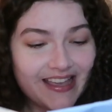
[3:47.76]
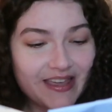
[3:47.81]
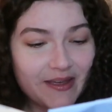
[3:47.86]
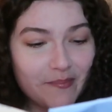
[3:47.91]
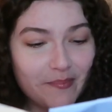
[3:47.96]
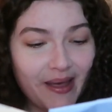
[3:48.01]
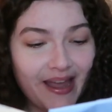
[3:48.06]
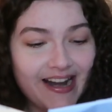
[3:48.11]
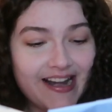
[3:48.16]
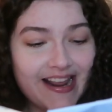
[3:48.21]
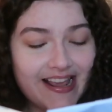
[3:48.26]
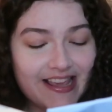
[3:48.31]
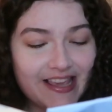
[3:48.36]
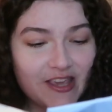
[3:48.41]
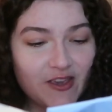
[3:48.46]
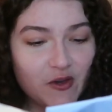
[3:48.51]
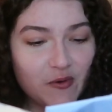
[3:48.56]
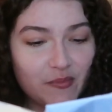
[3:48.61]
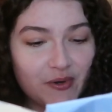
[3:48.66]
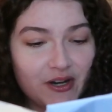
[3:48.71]
Combining
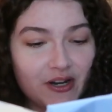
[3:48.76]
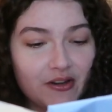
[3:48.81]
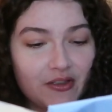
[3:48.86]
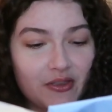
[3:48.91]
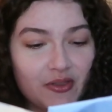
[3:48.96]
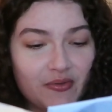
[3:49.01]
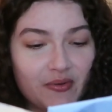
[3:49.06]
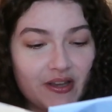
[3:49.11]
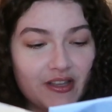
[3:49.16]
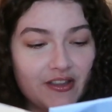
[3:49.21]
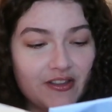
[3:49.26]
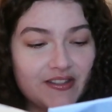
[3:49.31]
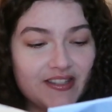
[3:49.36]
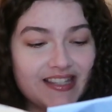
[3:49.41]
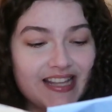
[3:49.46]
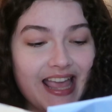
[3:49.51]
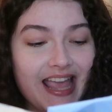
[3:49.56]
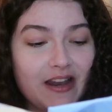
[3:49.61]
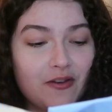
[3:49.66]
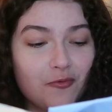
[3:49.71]
humor,
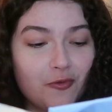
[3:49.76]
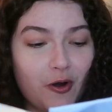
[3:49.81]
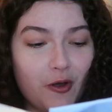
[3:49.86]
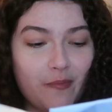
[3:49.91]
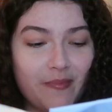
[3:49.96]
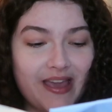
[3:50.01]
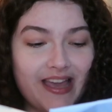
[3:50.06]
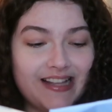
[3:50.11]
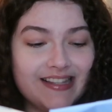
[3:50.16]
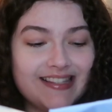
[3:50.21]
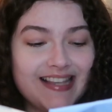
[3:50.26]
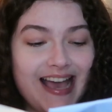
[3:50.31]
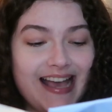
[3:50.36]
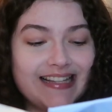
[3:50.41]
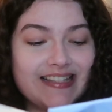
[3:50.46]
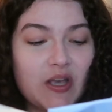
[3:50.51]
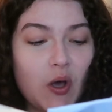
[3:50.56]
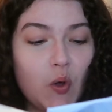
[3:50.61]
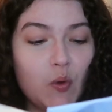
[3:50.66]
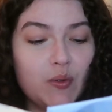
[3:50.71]
thrills, and romance
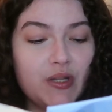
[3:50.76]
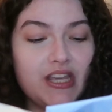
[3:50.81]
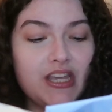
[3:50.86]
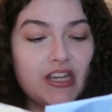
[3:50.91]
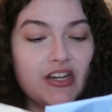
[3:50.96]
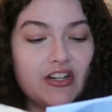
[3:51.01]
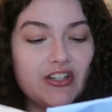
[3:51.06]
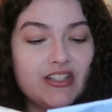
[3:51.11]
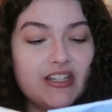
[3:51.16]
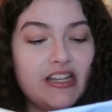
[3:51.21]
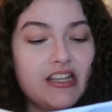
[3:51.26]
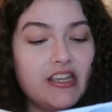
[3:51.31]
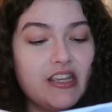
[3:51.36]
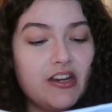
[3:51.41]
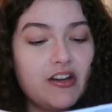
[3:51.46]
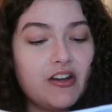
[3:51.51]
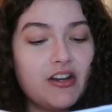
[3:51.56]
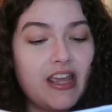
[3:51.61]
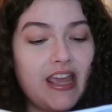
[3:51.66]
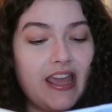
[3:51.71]
as only Kerstin
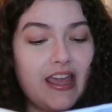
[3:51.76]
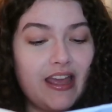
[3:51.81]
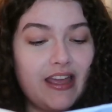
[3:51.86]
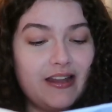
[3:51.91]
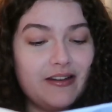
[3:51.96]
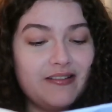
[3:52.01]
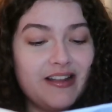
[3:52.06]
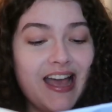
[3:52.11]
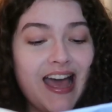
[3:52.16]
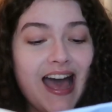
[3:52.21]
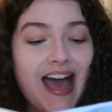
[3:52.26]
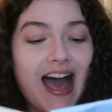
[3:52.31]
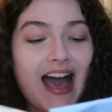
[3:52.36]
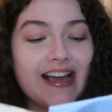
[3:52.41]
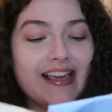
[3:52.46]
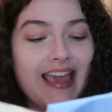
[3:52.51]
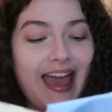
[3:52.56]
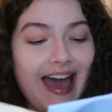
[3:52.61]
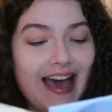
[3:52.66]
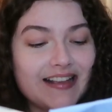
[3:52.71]
Gier can,
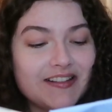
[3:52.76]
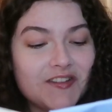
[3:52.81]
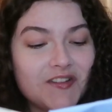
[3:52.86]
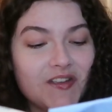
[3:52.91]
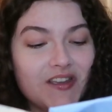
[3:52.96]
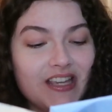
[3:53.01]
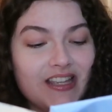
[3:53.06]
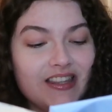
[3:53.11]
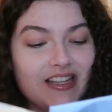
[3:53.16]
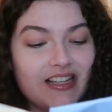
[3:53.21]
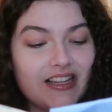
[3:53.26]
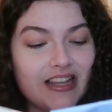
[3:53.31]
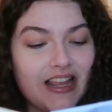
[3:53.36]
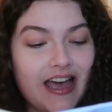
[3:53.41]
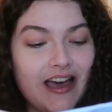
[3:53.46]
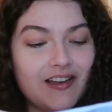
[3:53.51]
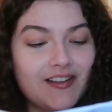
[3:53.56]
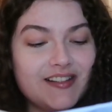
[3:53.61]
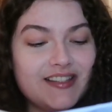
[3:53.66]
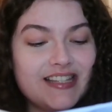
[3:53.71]
A Castle in the
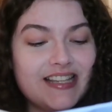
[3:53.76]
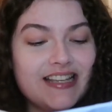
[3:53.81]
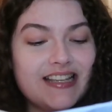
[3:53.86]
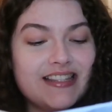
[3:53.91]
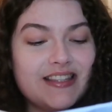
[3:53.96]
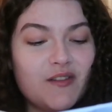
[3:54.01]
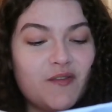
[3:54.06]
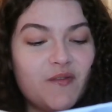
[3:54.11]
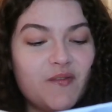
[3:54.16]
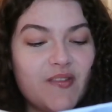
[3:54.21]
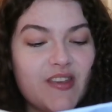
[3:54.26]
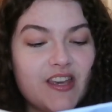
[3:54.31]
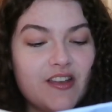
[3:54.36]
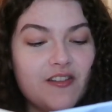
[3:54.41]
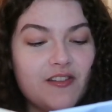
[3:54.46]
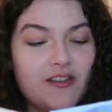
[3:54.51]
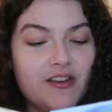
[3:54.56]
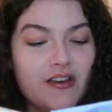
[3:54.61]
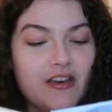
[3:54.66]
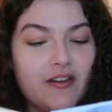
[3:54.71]
Clouds is a
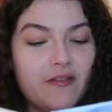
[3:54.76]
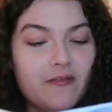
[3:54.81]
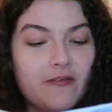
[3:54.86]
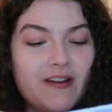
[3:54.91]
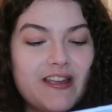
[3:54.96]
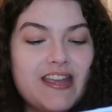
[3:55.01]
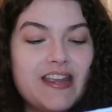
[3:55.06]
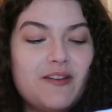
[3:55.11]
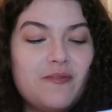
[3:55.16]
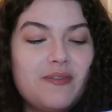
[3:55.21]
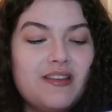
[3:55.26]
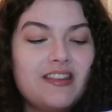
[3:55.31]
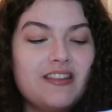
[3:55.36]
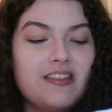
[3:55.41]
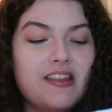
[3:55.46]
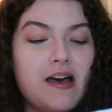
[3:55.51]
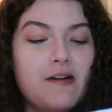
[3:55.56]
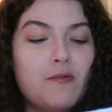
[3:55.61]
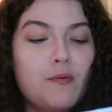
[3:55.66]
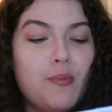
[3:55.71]
feel-good read with
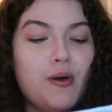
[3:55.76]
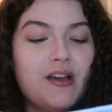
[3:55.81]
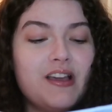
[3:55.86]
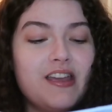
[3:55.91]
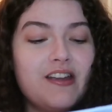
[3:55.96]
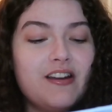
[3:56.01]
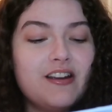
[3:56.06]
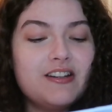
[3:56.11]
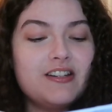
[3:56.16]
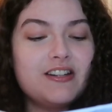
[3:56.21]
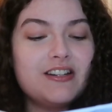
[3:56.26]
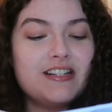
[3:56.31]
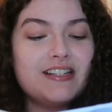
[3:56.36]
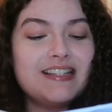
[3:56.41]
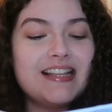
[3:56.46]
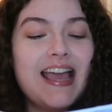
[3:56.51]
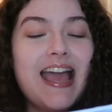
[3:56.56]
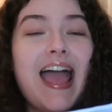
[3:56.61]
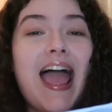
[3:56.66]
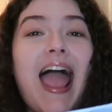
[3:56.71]
lovable characters
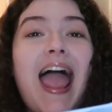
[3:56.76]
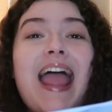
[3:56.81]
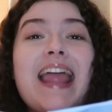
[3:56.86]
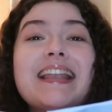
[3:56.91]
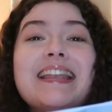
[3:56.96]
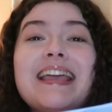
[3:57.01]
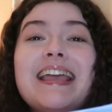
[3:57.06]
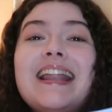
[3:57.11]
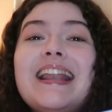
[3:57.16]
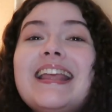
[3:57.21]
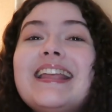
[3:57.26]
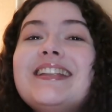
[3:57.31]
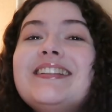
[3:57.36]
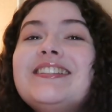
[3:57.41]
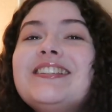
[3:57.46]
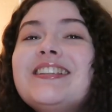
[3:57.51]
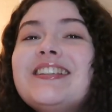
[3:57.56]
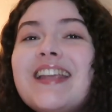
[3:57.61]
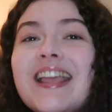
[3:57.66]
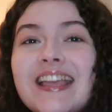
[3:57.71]
and an
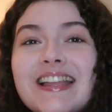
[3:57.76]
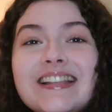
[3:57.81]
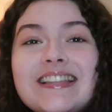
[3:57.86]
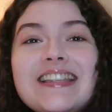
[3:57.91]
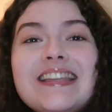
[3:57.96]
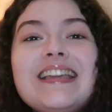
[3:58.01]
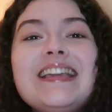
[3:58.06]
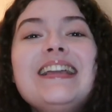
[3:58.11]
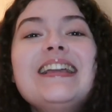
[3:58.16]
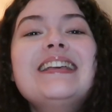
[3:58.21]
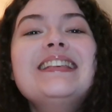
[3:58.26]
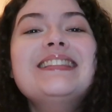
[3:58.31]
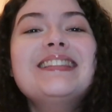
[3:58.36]
enchanting